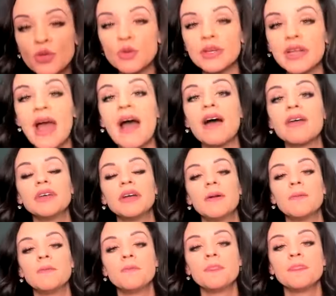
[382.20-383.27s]
you can have
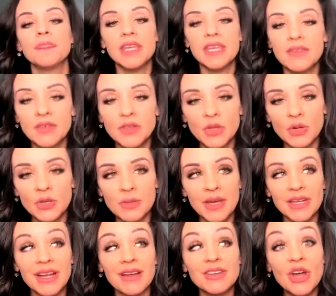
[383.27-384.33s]
even though you
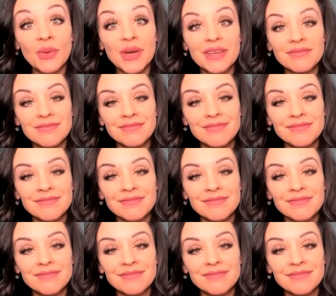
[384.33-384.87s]
may not know it,